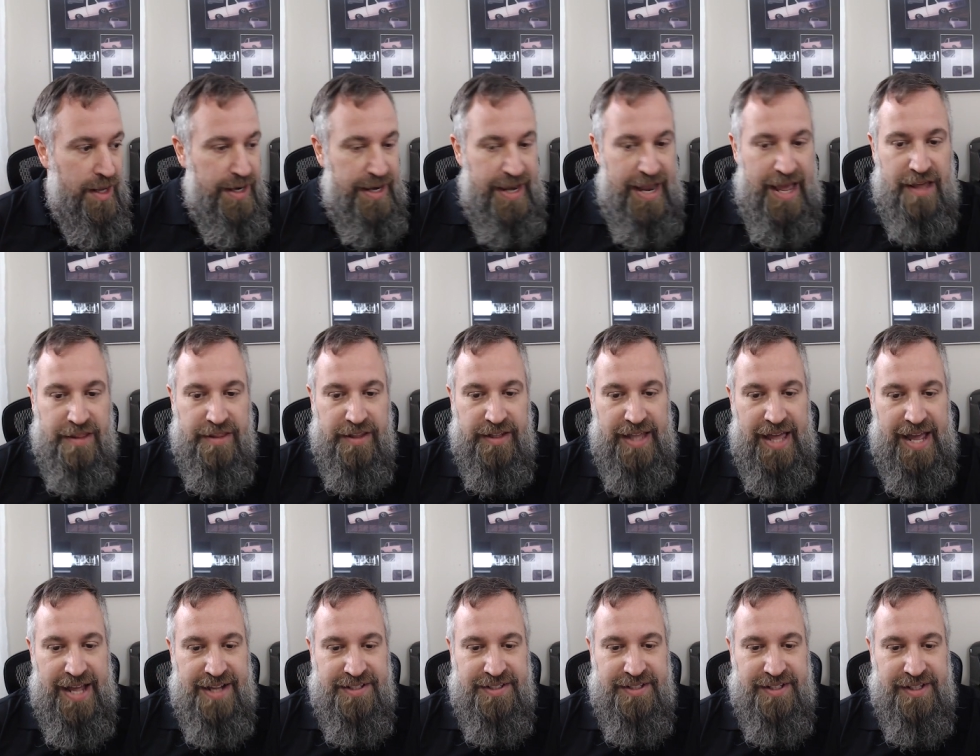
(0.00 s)
Now, the
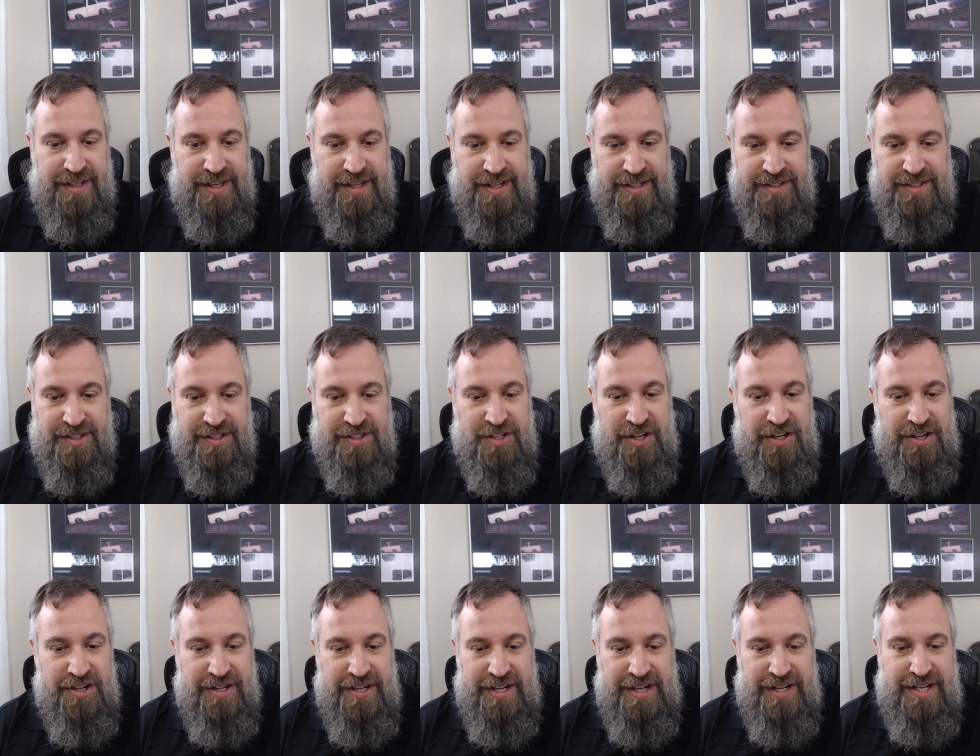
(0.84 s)
last thing is do
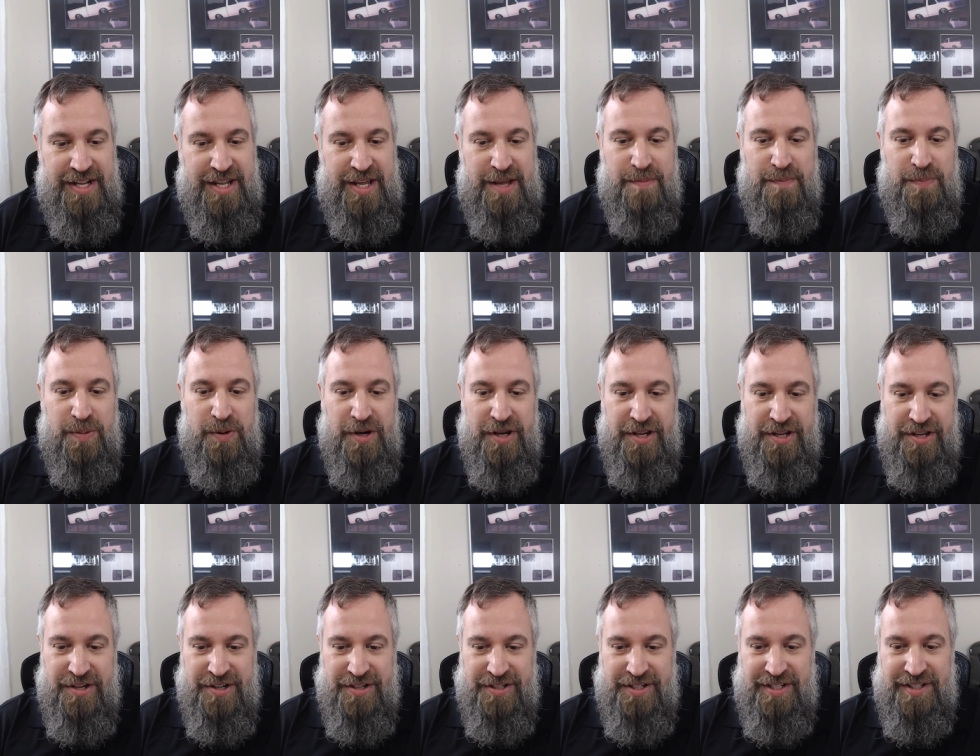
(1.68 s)
you need to input
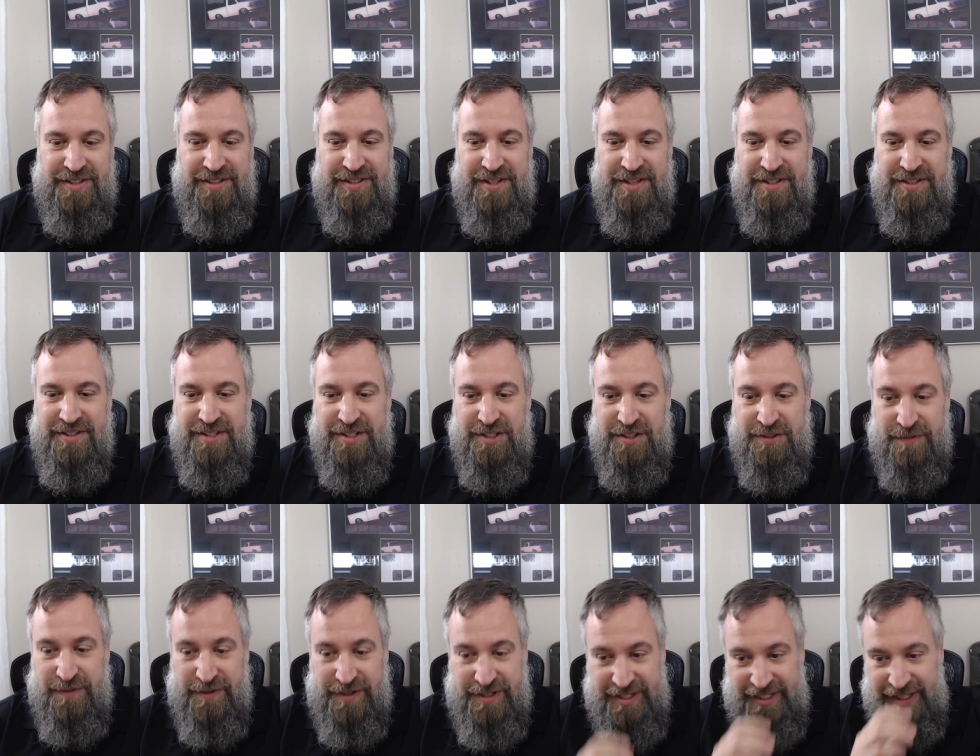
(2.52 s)
your distances
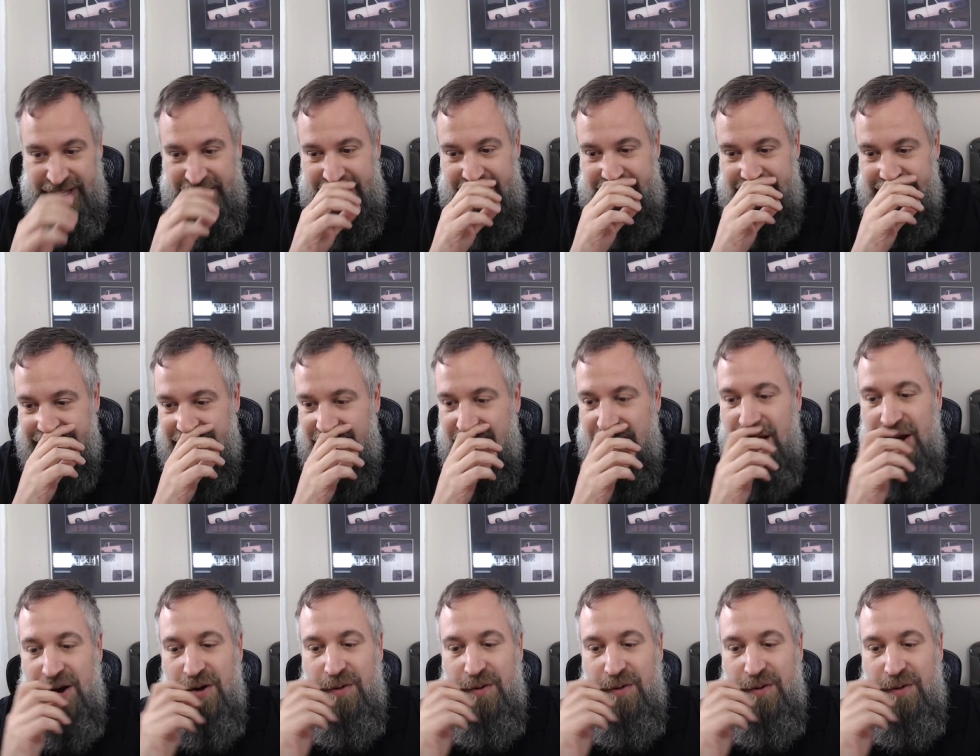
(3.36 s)
for delays?